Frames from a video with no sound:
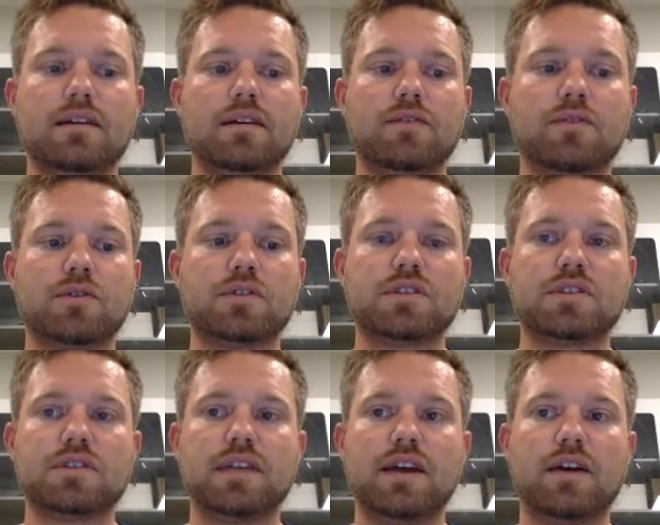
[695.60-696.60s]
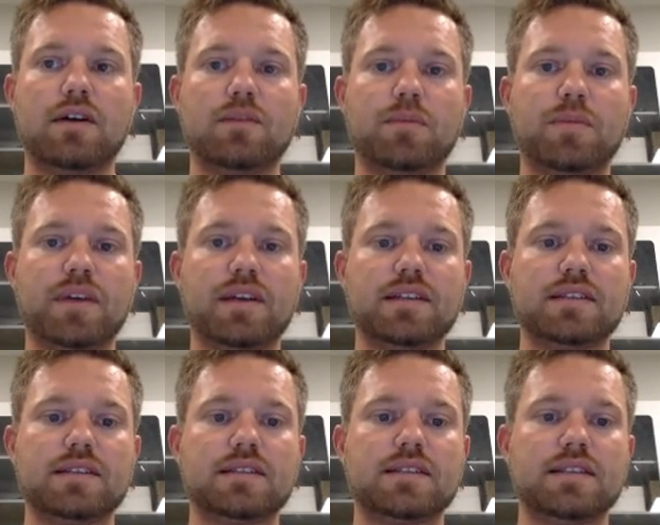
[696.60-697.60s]
Of course, now I prepare this
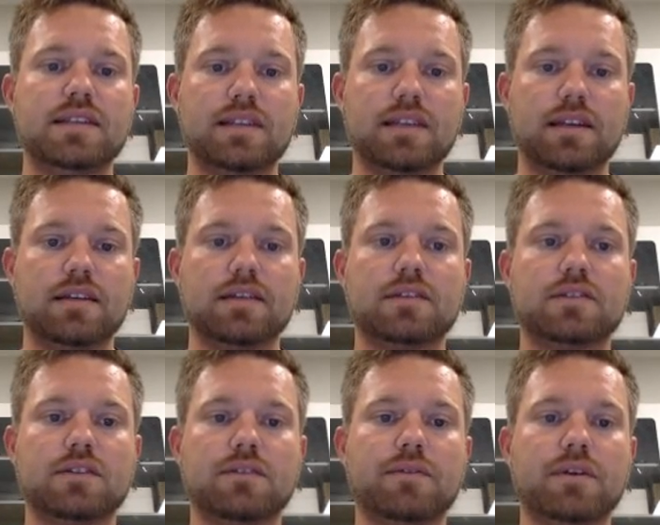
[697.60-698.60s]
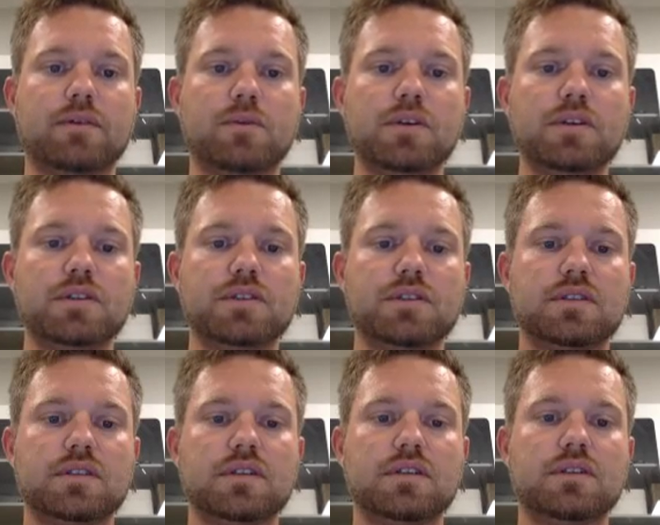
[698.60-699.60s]
and see that the software works.
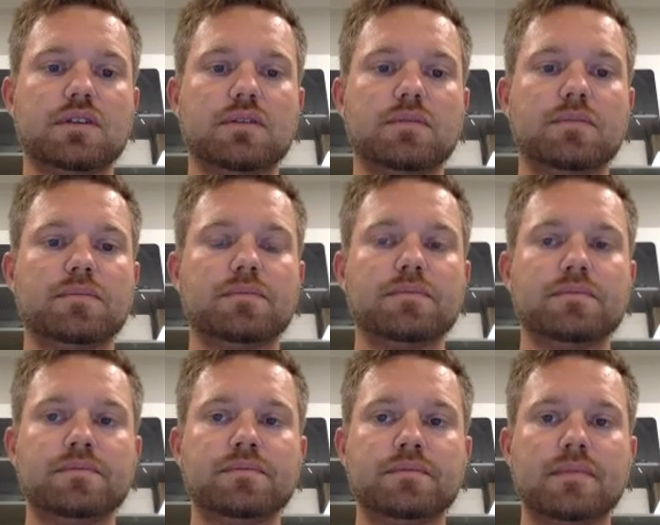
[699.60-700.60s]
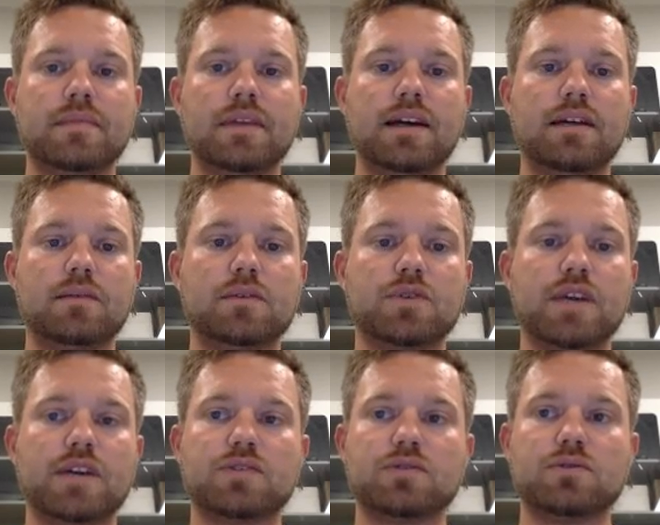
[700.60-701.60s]
I will
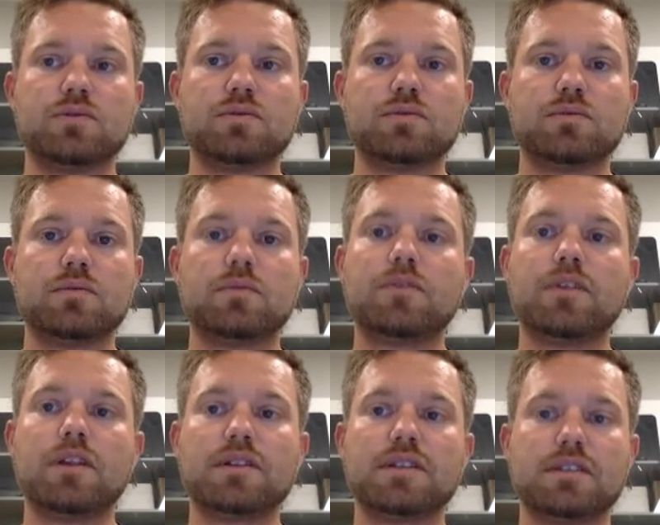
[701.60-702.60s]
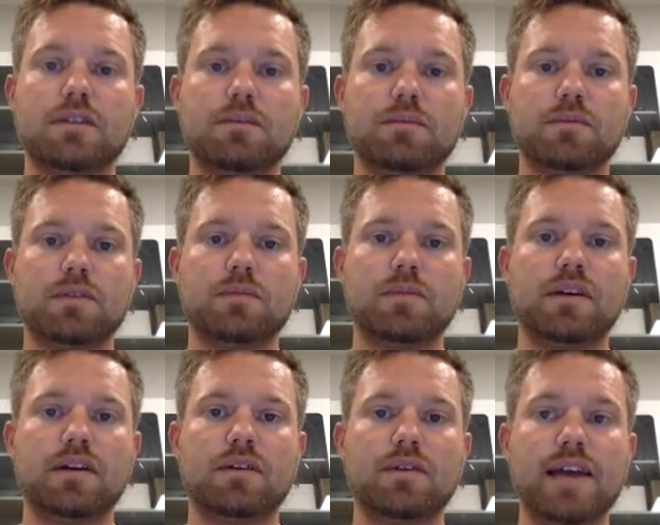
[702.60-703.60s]
try to follow this up with
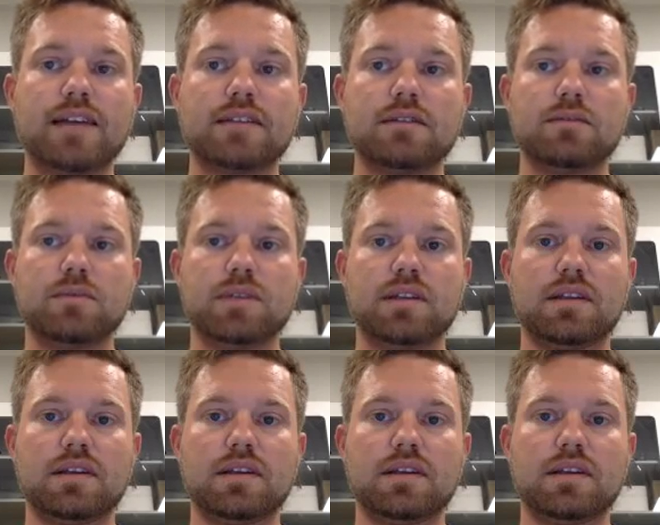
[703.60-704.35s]
my reaction with